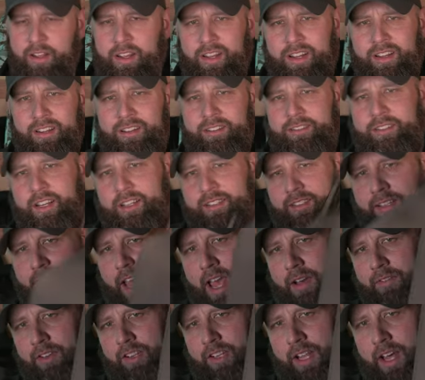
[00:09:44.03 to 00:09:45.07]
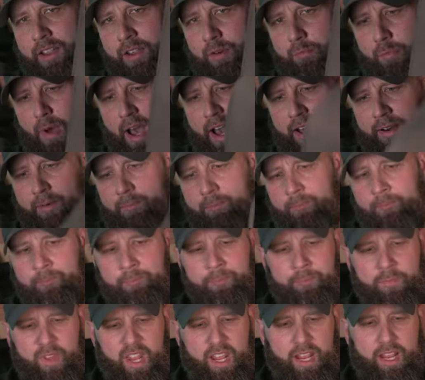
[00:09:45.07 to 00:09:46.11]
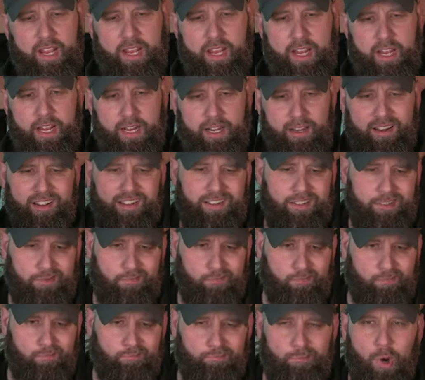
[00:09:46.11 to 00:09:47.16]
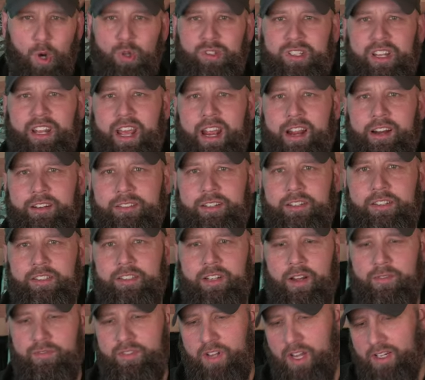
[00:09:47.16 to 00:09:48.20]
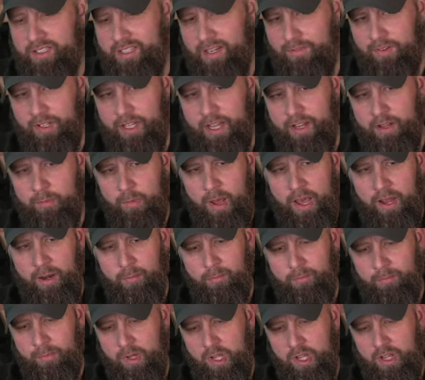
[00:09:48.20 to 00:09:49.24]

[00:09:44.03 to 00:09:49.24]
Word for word: It doesn't have a leather bottom, and most of the heritage stuff does have a leather bottom.